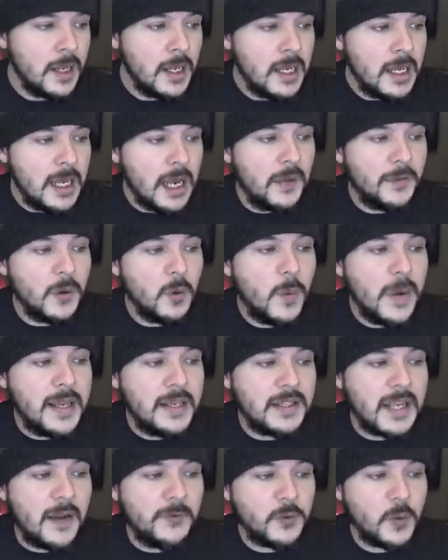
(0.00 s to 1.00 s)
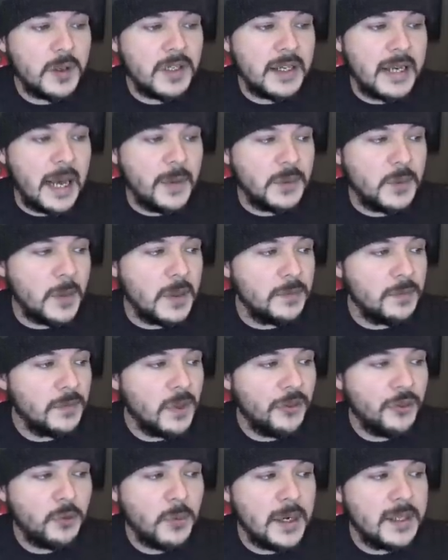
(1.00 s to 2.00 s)
In the weeks after his announcement, the
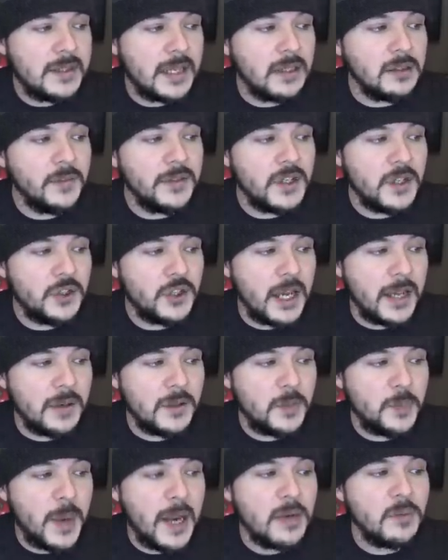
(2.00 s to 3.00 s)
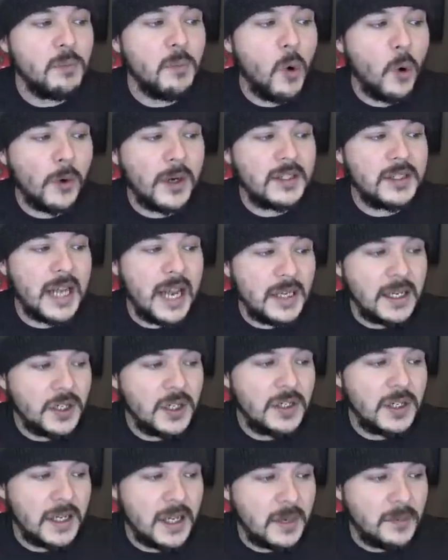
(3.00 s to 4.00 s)
three television channels paid more attention
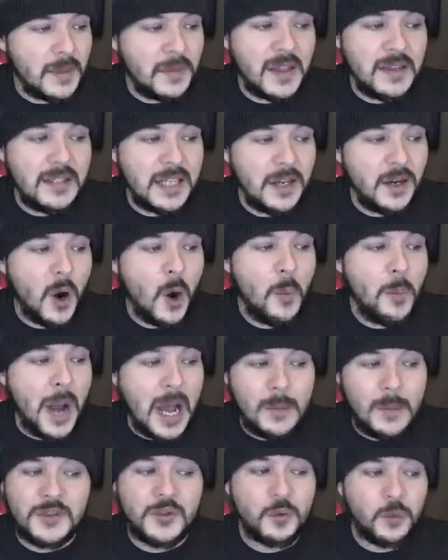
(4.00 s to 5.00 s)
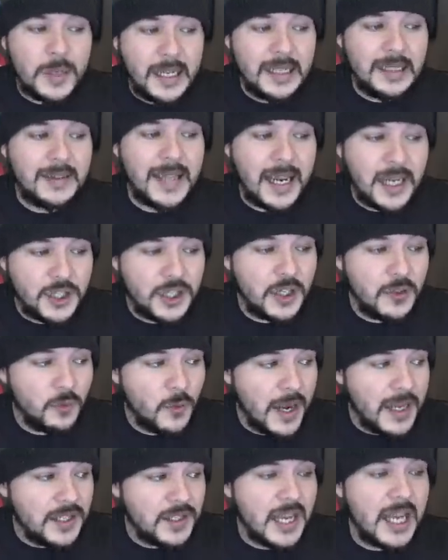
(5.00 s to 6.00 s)
to him than they did Obama's re-election
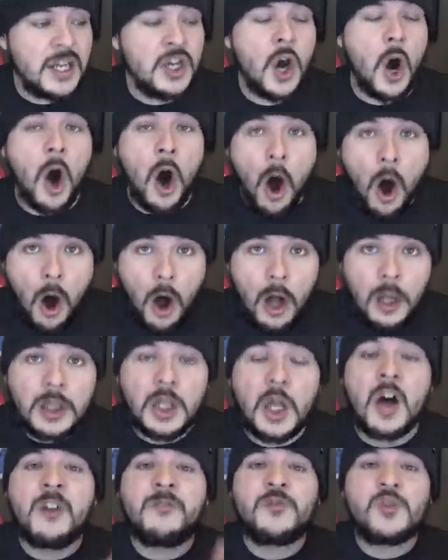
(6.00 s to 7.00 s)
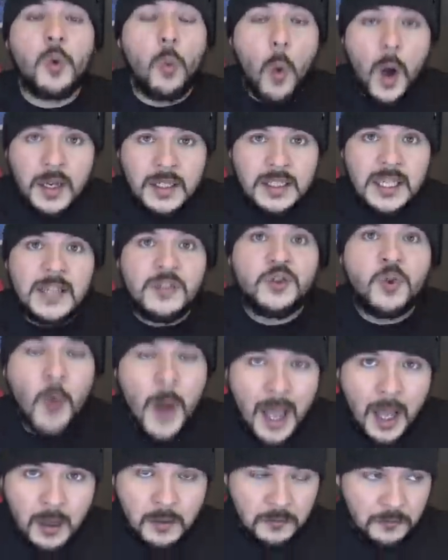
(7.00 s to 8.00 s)
race in all of
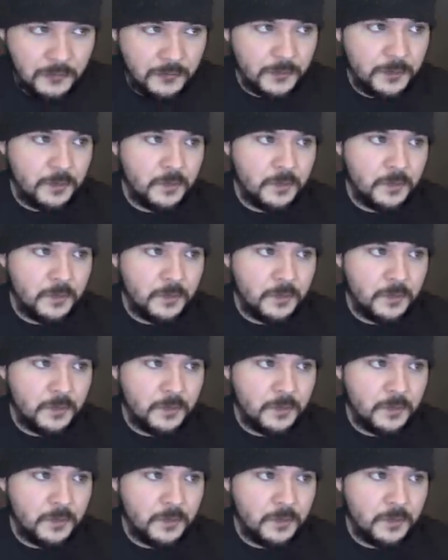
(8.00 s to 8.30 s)
2012.